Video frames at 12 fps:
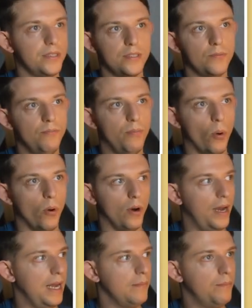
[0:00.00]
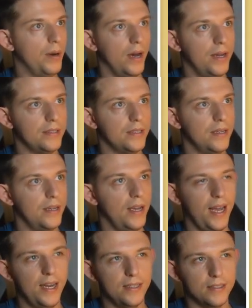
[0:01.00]
is boring,
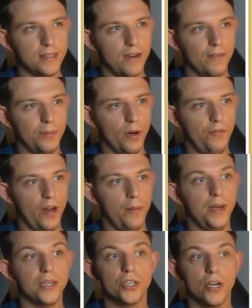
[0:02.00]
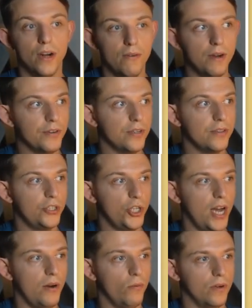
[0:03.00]
and it doesn't have a profile picture. However, the
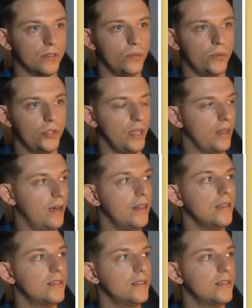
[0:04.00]
chat works, which is, I think